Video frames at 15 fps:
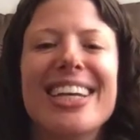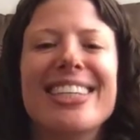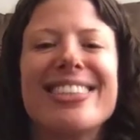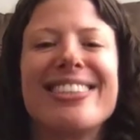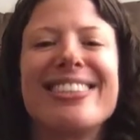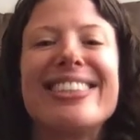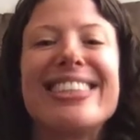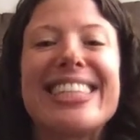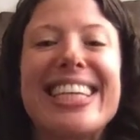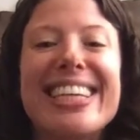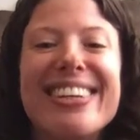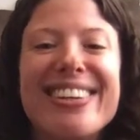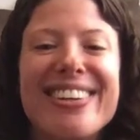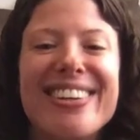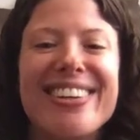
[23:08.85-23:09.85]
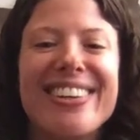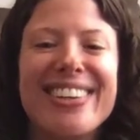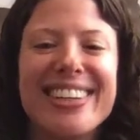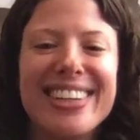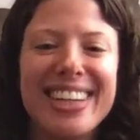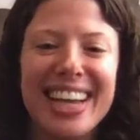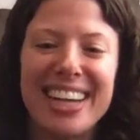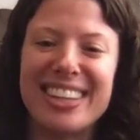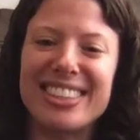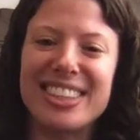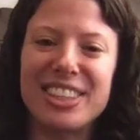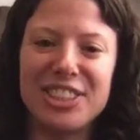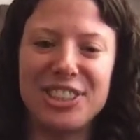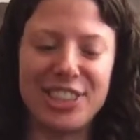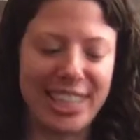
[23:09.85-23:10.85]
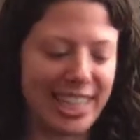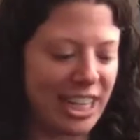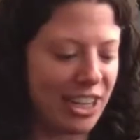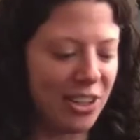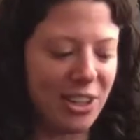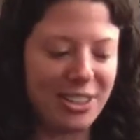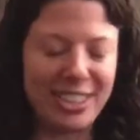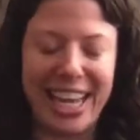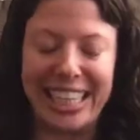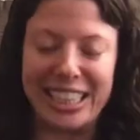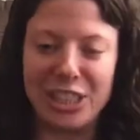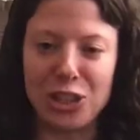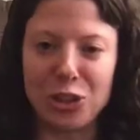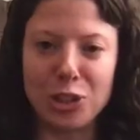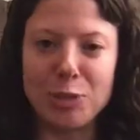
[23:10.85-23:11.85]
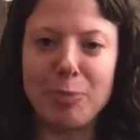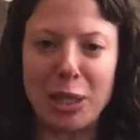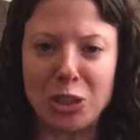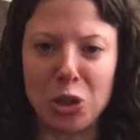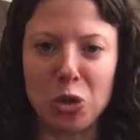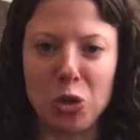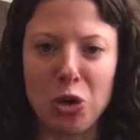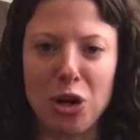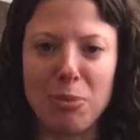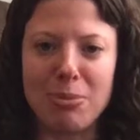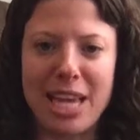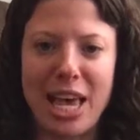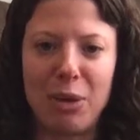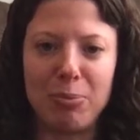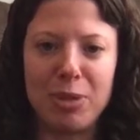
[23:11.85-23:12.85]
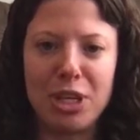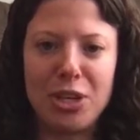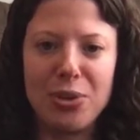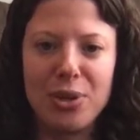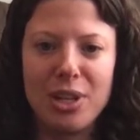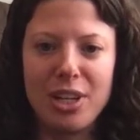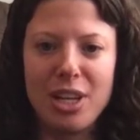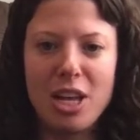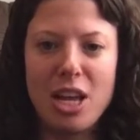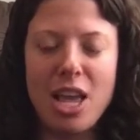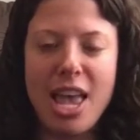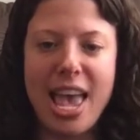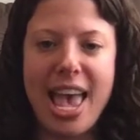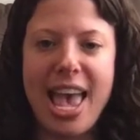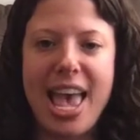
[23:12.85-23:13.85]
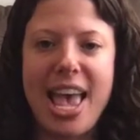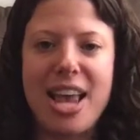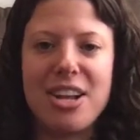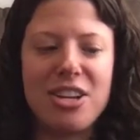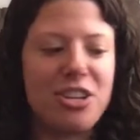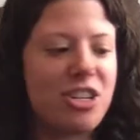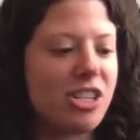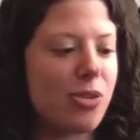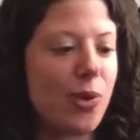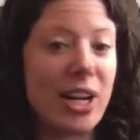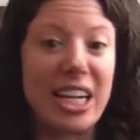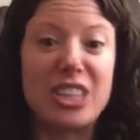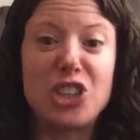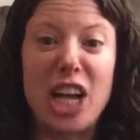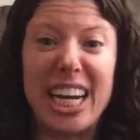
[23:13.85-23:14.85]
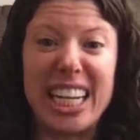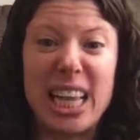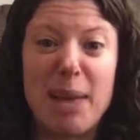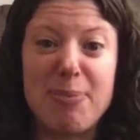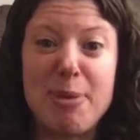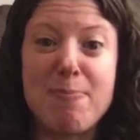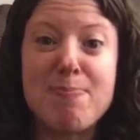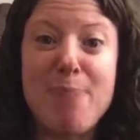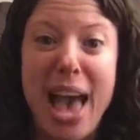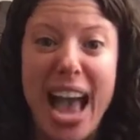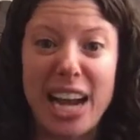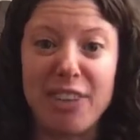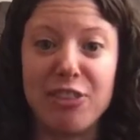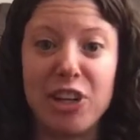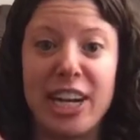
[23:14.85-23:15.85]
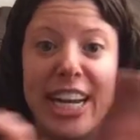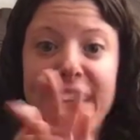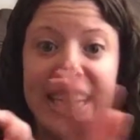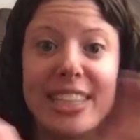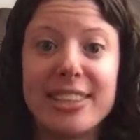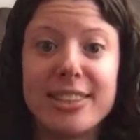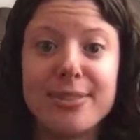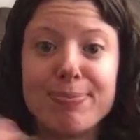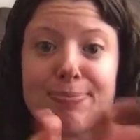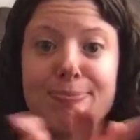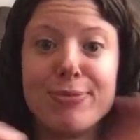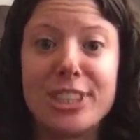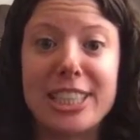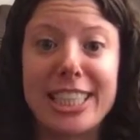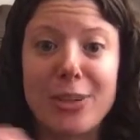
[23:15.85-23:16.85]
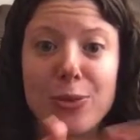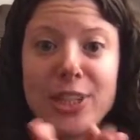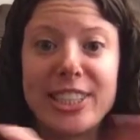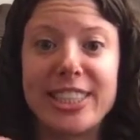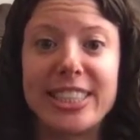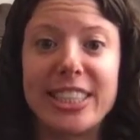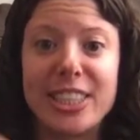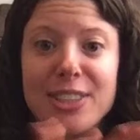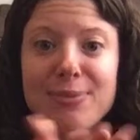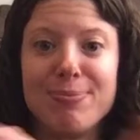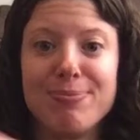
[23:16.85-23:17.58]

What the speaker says: So seal, and it's a little tricky. You can also ask your special grown-up to help you. And you just want to try to clap the back of your hands, just like a real seal.